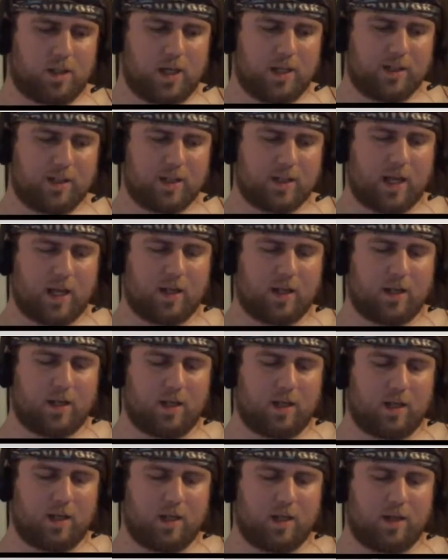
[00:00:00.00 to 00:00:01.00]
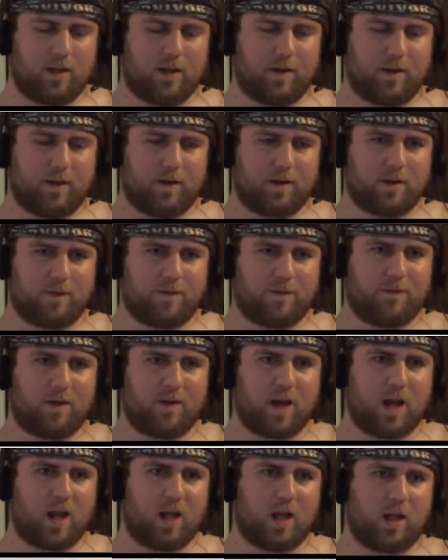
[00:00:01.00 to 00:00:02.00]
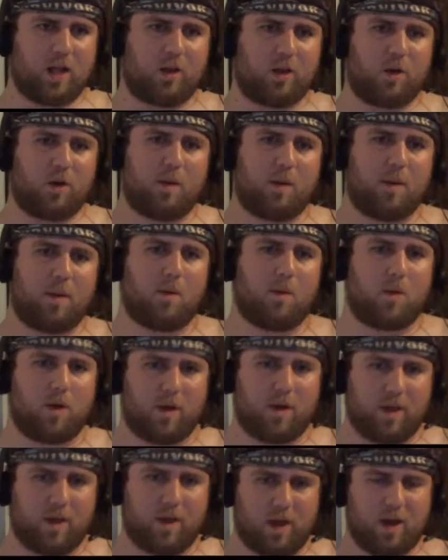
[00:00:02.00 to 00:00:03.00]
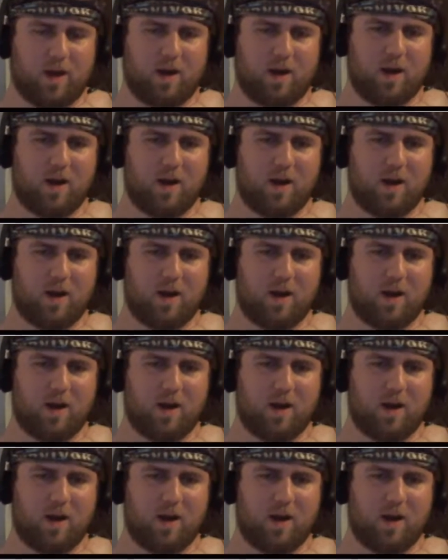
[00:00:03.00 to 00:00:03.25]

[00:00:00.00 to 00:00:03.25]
had to fight a little bit more than